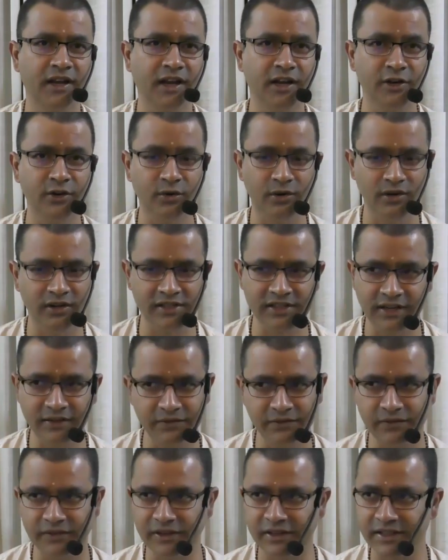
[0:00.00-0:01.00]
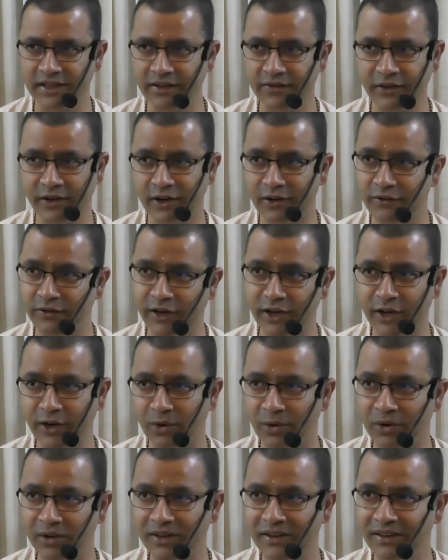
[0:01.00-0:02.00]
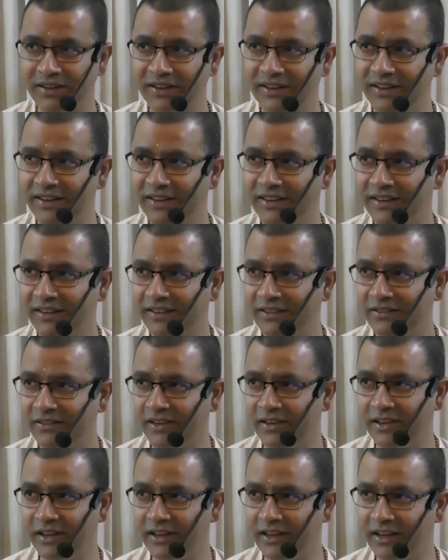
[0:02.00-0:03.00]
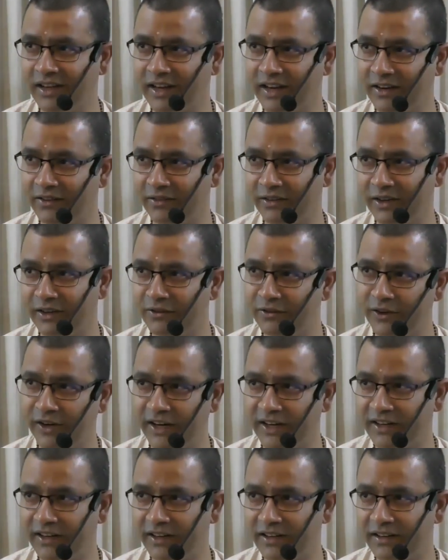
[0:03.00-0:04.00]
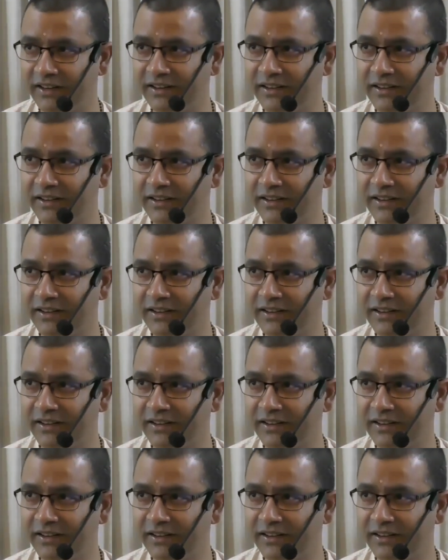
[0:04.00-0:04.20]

Can you decipher and find out whether they have inflated,